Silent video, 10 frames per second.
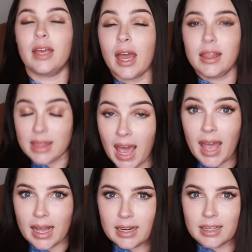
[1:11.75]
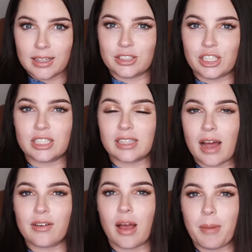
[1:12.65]
And then she has
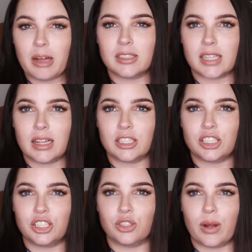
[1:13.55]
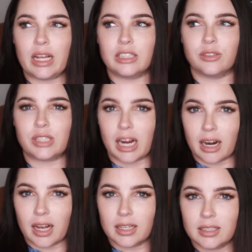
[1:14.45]
now come out and said that she's joining Doterra.